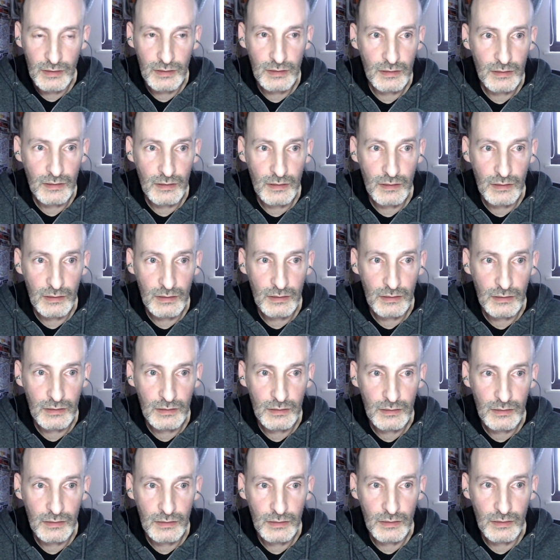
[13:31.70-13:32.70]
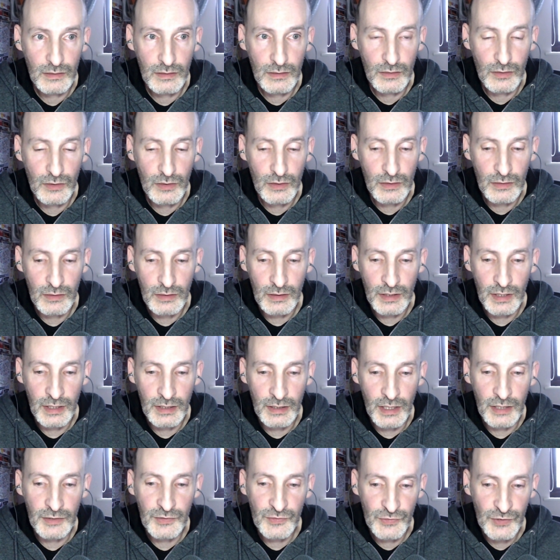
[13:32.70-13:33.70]
yeah.
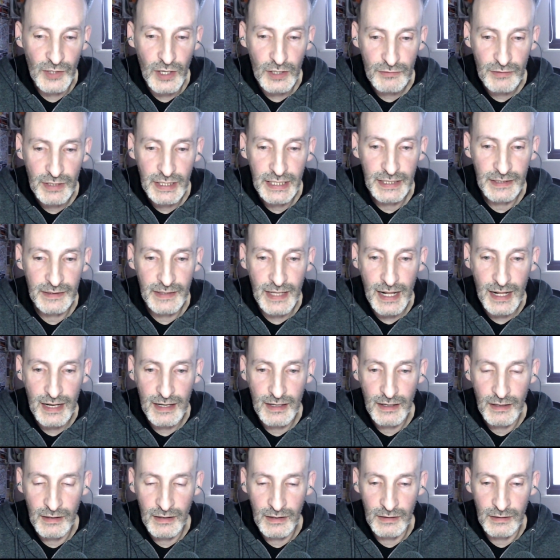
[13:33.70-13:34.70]
It's not really that.